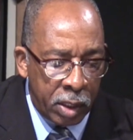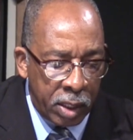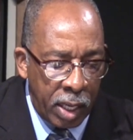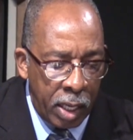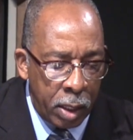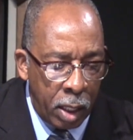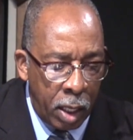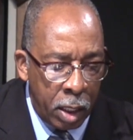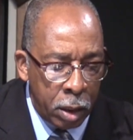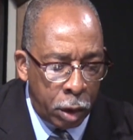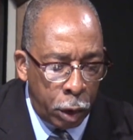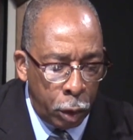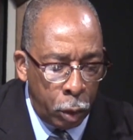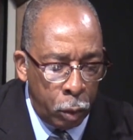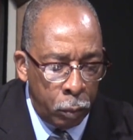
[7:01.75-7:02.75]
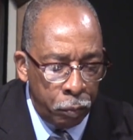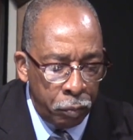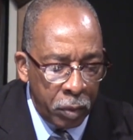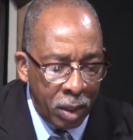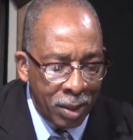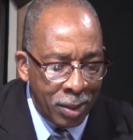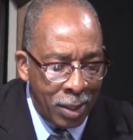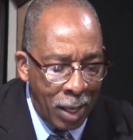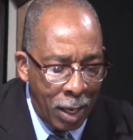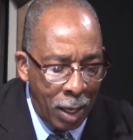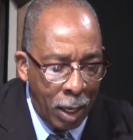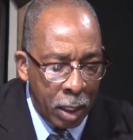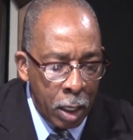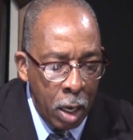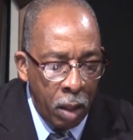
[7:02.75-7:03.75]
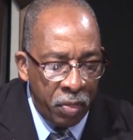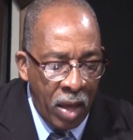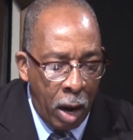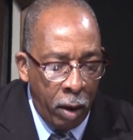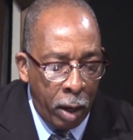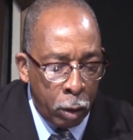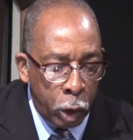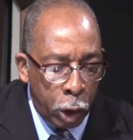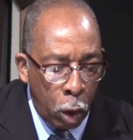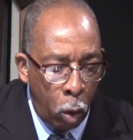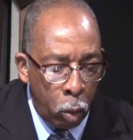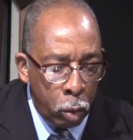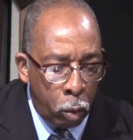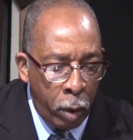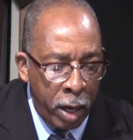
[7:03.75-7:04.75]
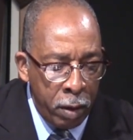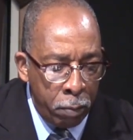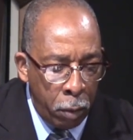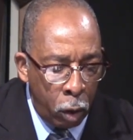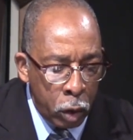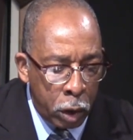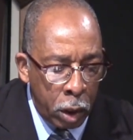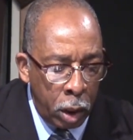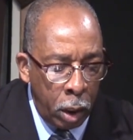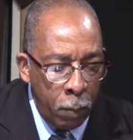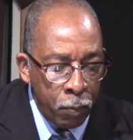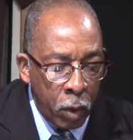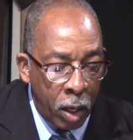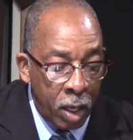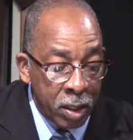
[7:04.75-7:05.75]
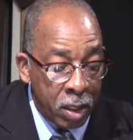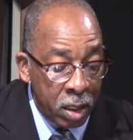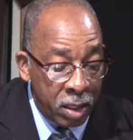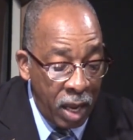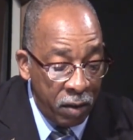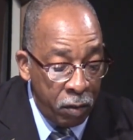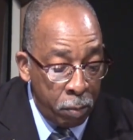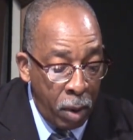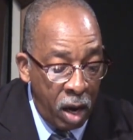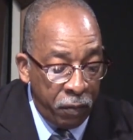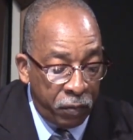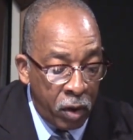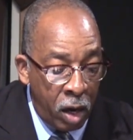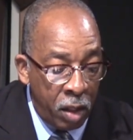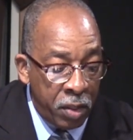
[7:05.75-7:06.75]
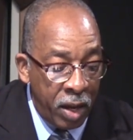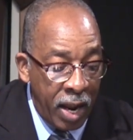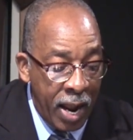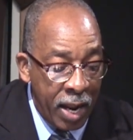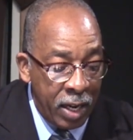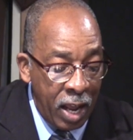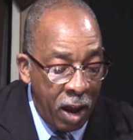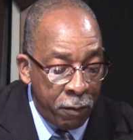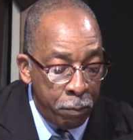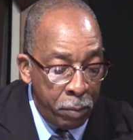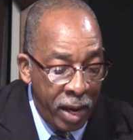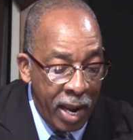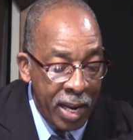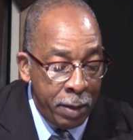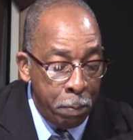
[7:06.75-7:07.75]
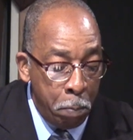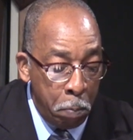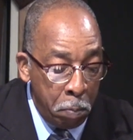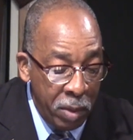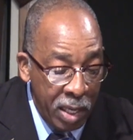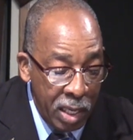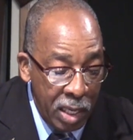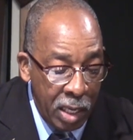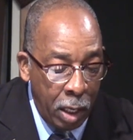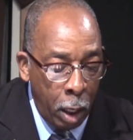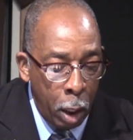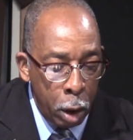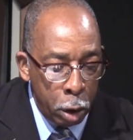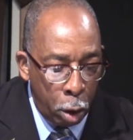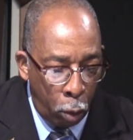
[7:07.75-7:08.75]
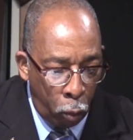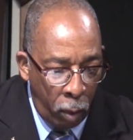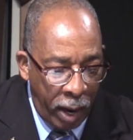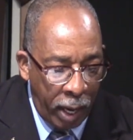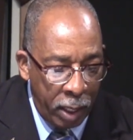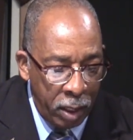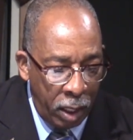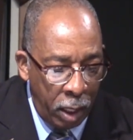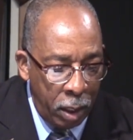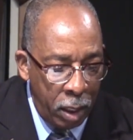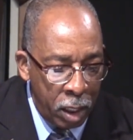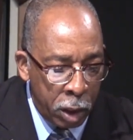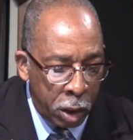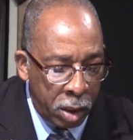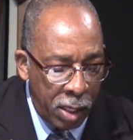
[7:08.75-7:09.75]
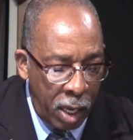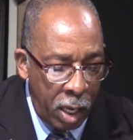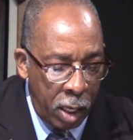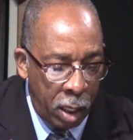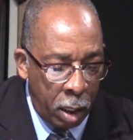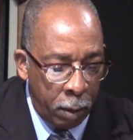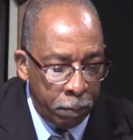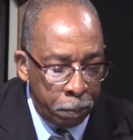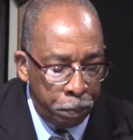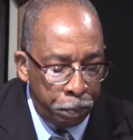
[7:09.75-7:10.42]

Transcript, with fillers: said unto God, Thou hast shown great mercy unto David my father, and have made me to reign in his stead.